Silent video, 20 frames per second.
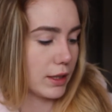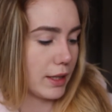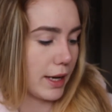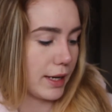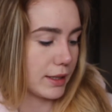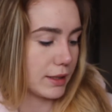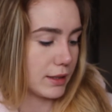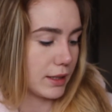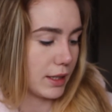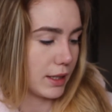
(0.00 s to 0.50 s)

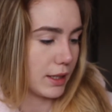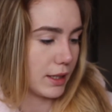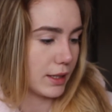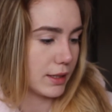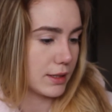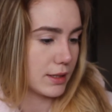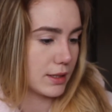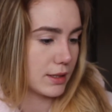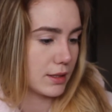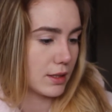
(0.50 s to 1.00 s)
liked it.
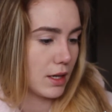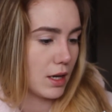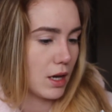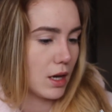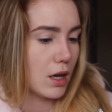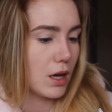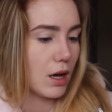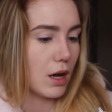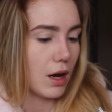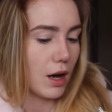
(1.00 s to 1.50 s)
It's
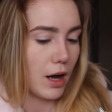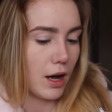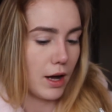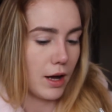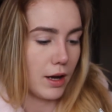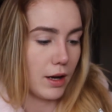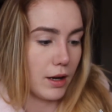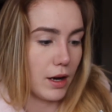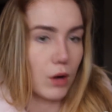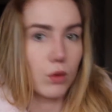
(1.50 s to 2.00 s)

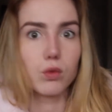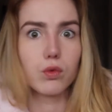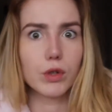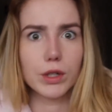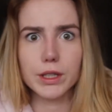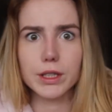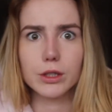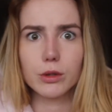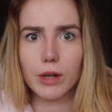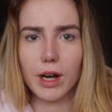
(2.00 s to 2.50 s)
a
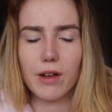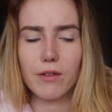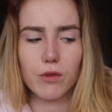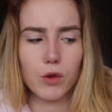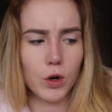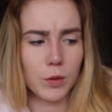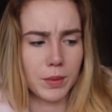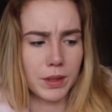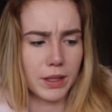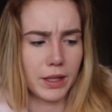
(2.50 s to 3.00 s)
really great
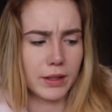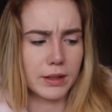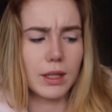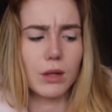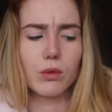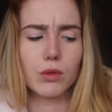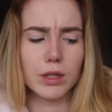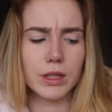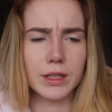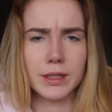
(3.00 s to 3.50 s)
formula. Like, they
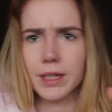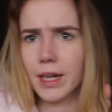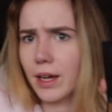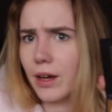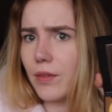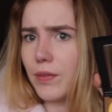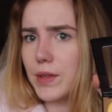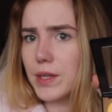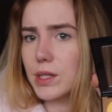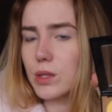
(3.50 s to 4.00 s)
really
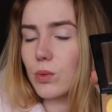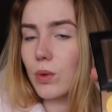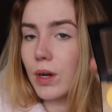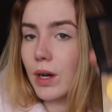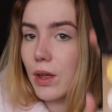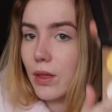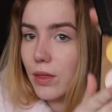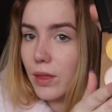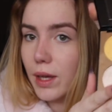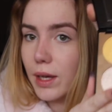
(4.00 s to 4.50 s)
nailed this
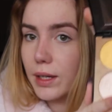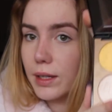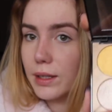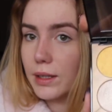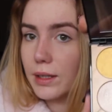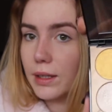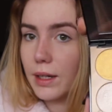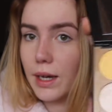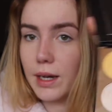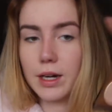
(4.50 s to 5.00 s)
one, I
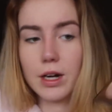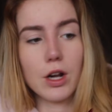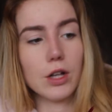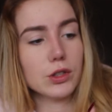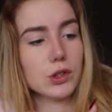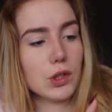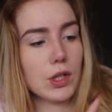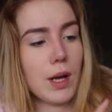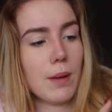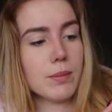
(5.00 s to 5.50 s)
think. And it
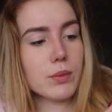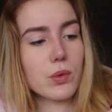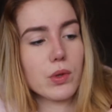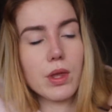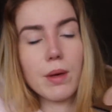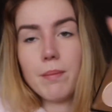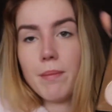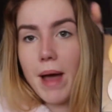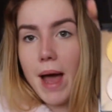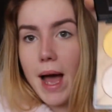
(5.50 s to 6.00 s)
also comes with
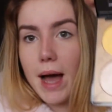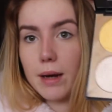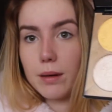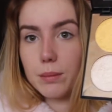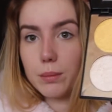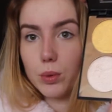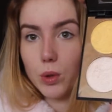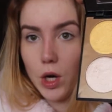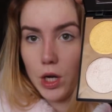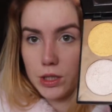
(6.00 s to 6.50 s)
a
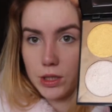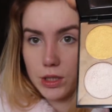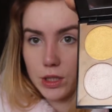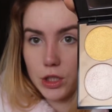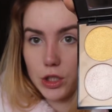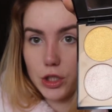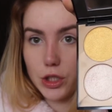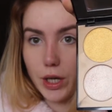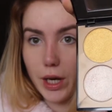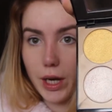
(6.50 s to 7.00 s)
matte
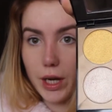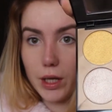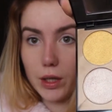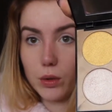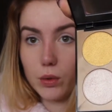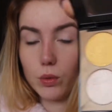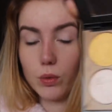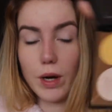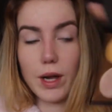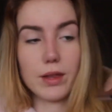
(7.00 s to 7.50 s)
bronzing shade
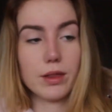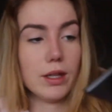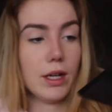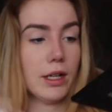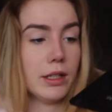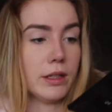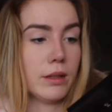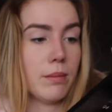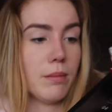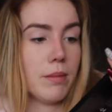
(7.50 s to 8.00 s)
right there in the